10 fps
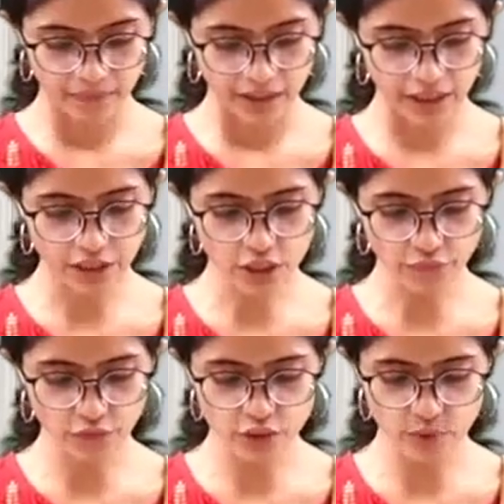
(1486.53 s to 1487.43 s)
Eat your
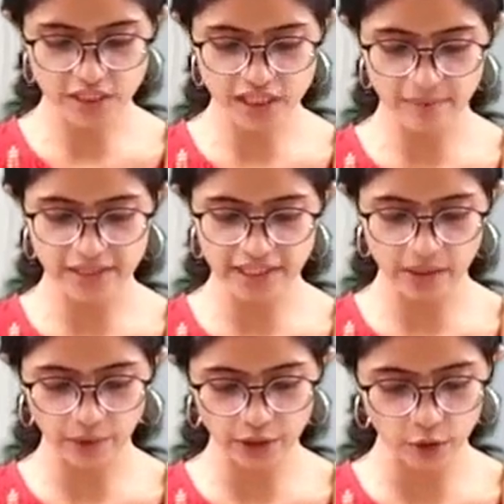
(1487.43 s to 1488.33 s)
fruits, vegetables and
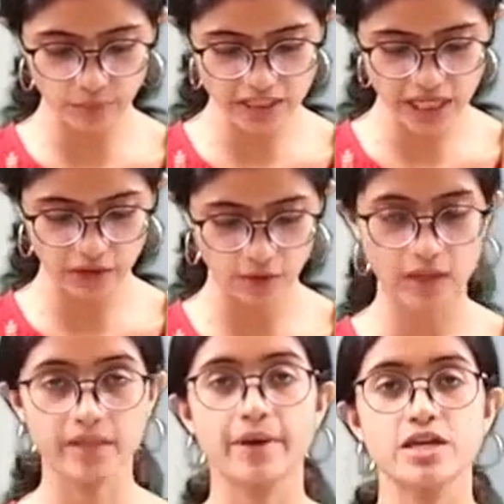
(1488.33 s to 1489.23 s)
avoid too much
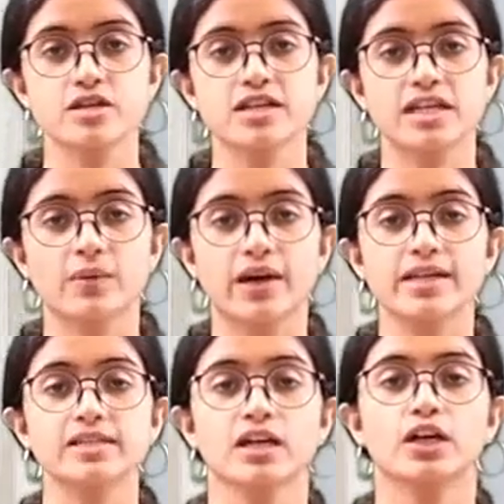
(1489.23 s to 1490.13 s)
alcohol. The patient is
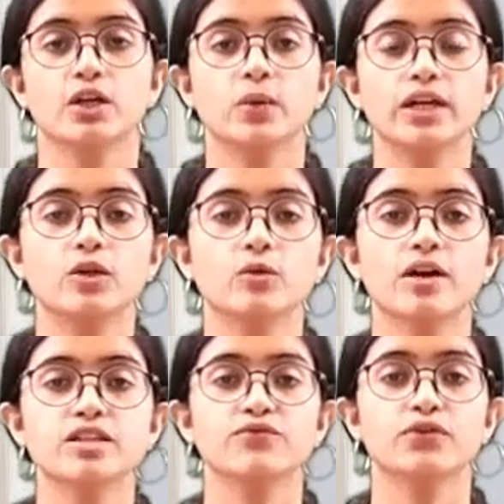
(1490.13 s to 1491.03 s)
advised to eat too
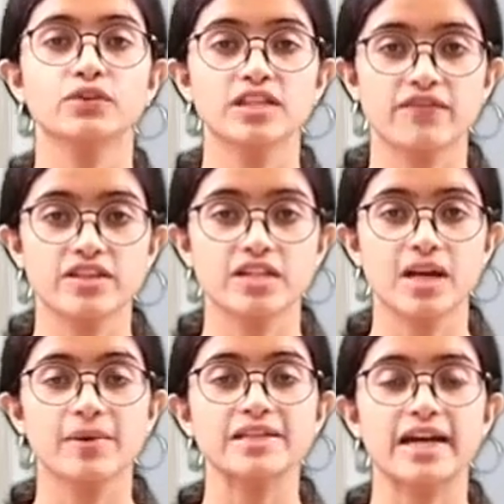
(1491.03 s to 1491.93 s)
much fruits and
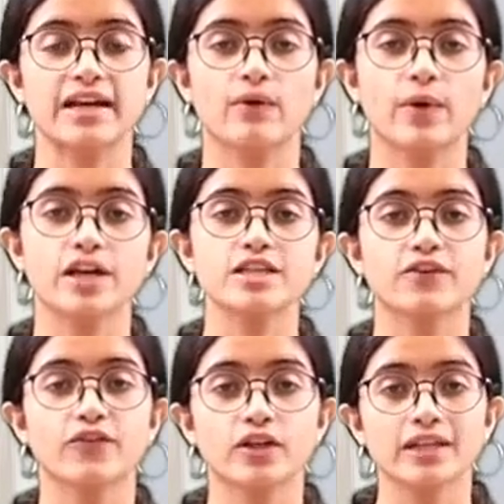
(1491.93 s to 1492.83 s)
vegetables and avoidance
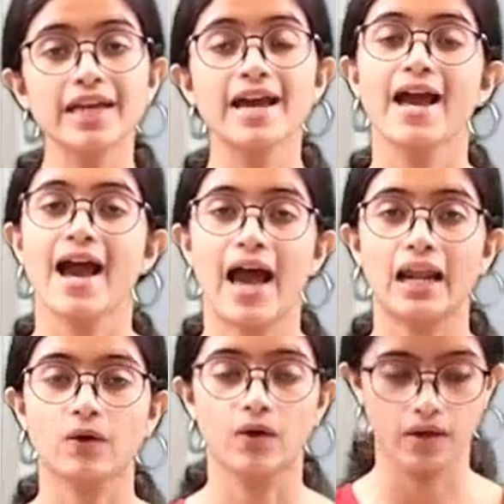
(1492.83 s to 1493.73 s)
of the
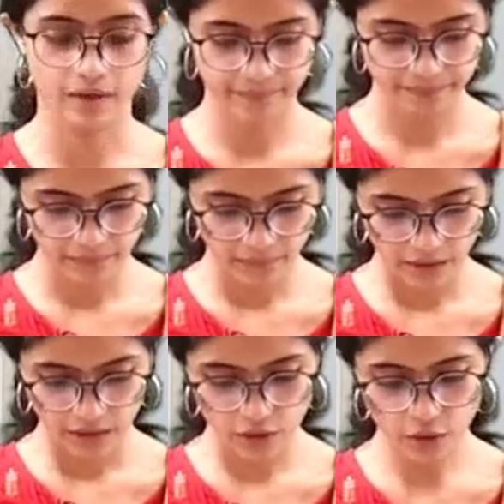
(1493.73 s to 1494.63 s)
alcohol.
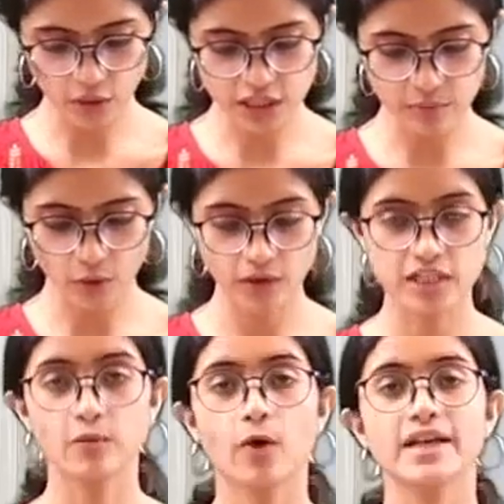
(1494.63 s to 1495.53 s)
Don't smoke.
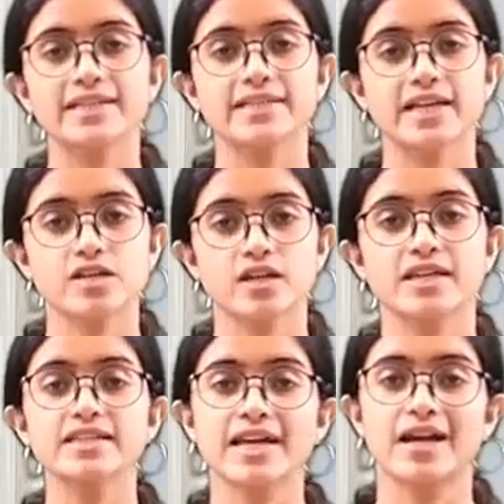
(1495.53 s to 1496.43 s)
Smoking cessation
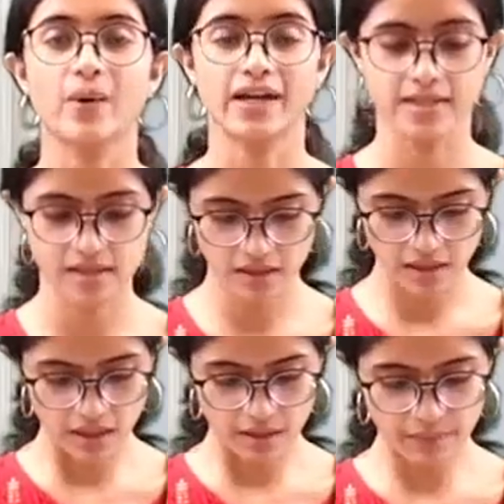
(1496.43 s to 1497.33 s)
is advised.
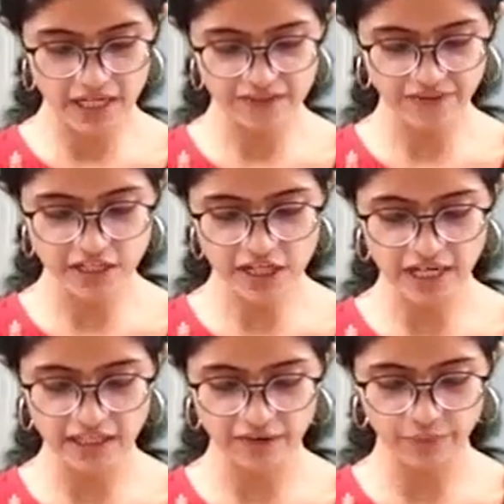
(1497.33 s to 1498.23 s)
Breastfeed
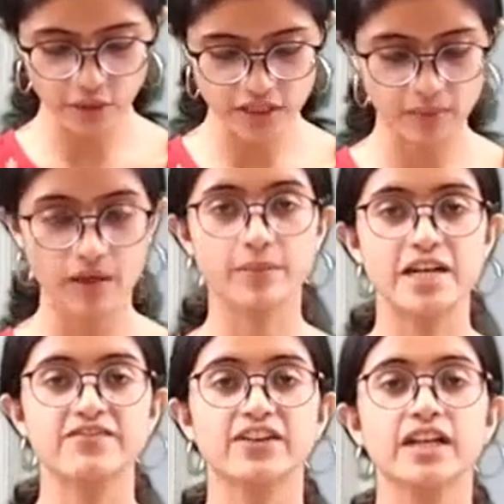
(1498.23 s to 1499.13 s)
child if possible.
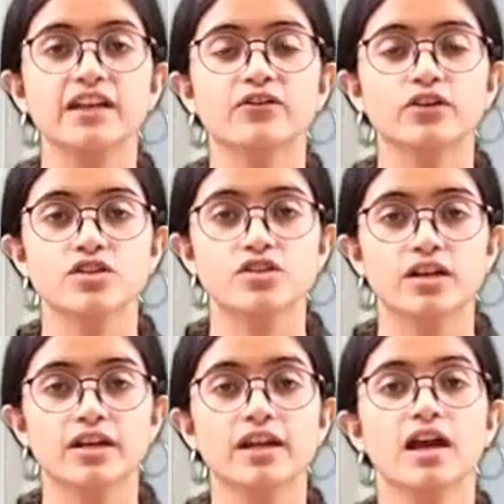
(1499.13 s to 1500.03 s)
Breastfeeding for the
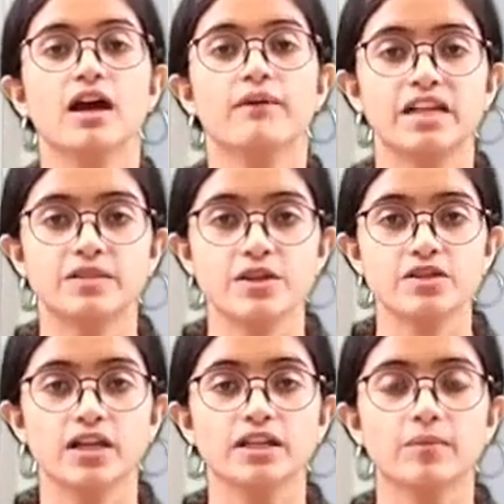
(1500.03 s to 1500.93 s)
children,
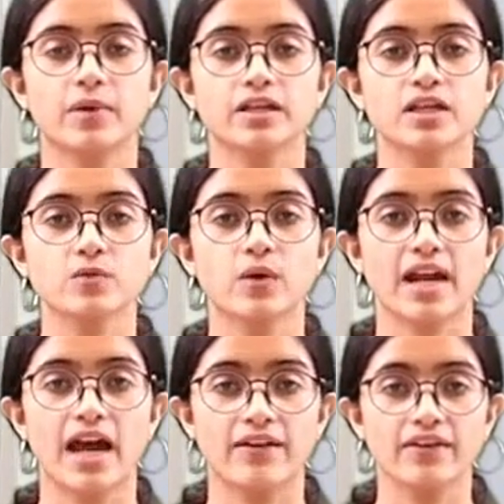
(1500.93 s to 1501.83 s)
especially the mothers who are
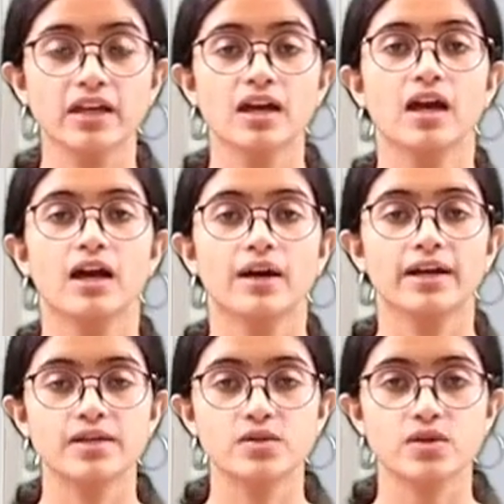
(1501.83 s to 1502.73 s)
having a
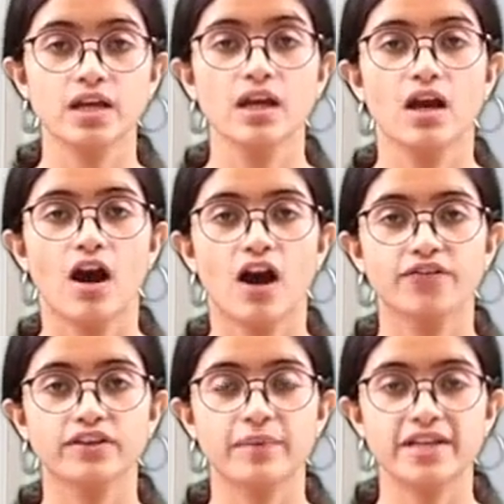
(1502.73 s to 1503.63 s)
history
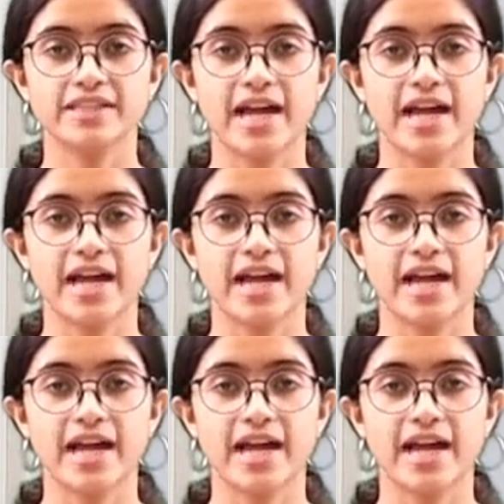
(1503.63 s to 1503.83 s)
of the breast